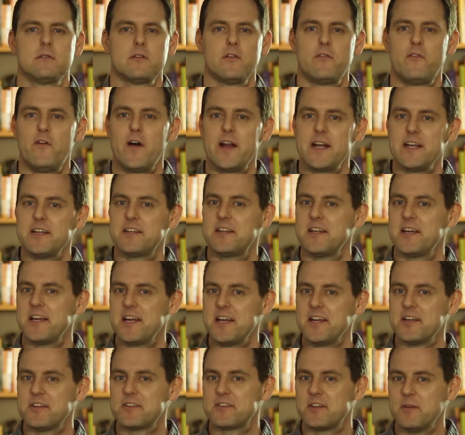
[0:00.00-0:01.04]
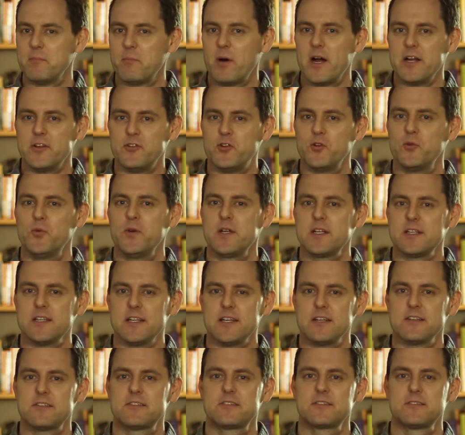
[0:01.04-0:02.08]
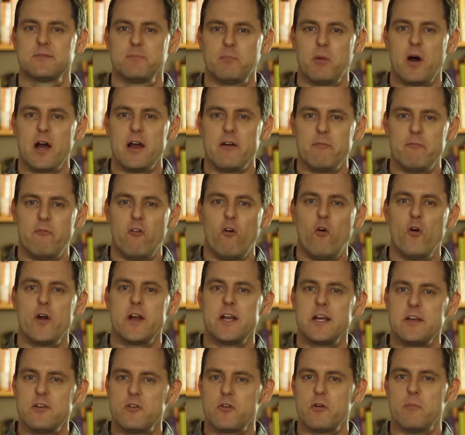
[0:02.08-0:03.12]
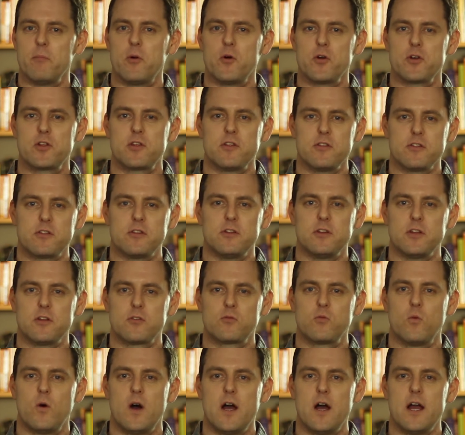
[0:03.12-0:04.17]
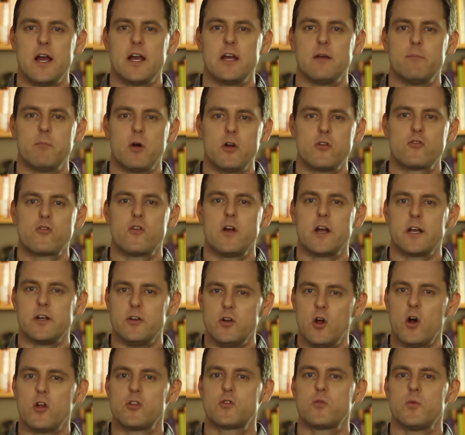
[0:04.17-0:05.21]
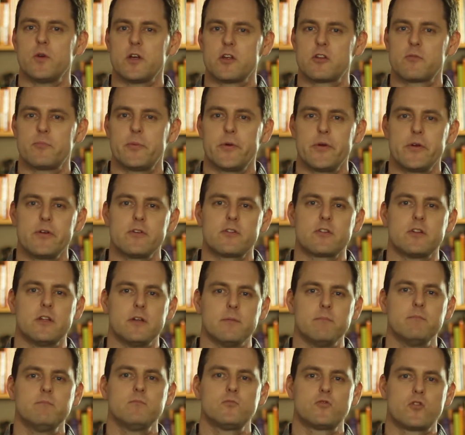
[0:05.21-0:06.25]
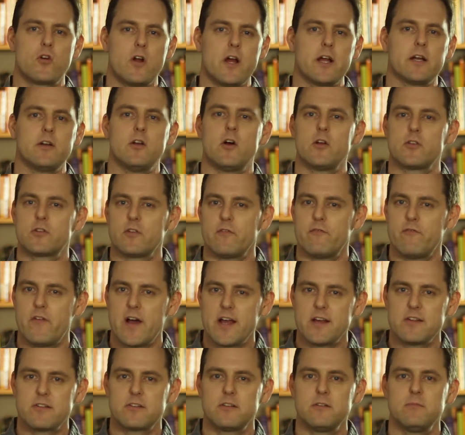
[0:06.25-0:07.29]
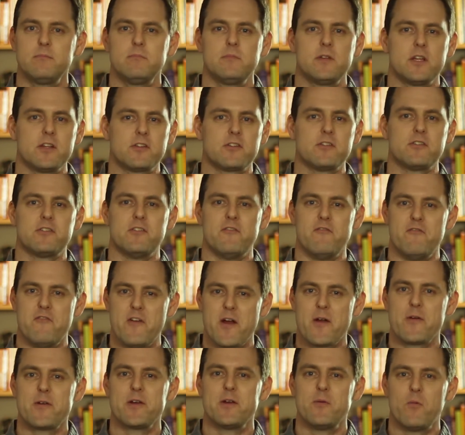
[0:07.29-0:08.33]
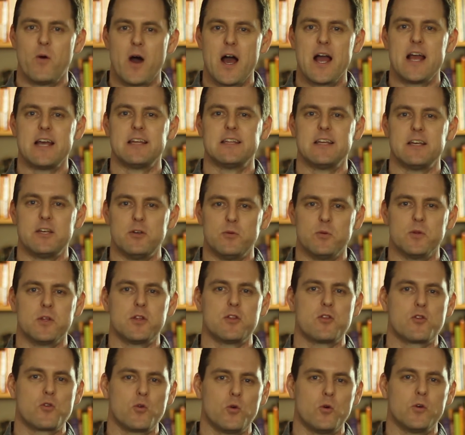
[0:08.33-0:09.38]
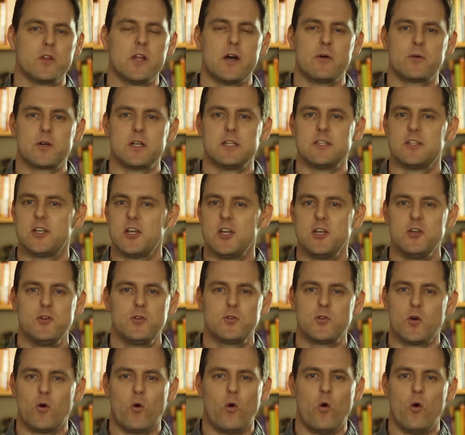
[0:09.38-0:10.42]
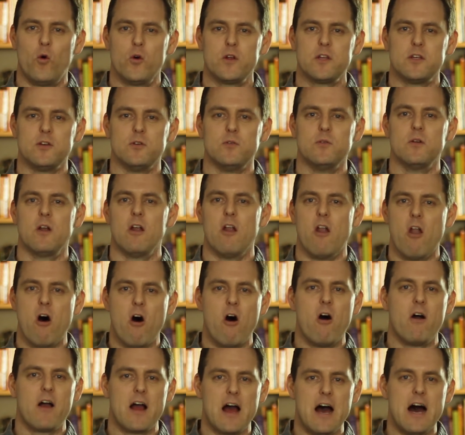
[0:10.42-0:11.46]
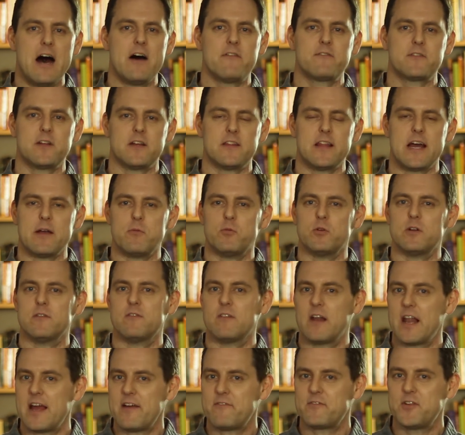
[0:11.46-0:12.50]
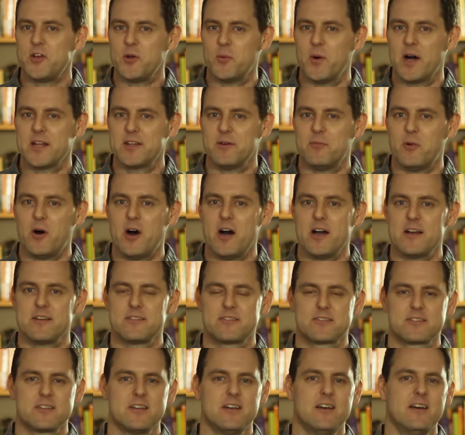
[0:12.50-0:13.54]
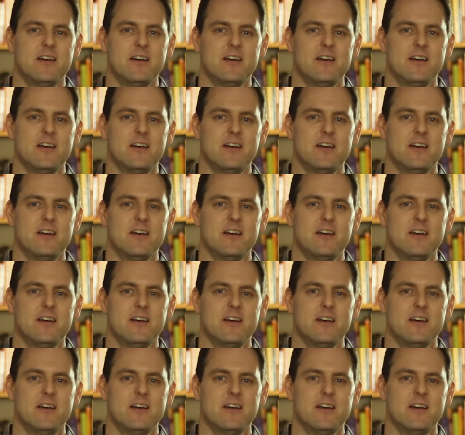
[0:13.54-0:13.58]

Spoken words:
The funny thing is that by doing this, by avoiding your emotions in this way, by trying not to experience them, trying not to face them, this is the very way that you will ensure they'll continue to haunt you long after they would have left you otherwise.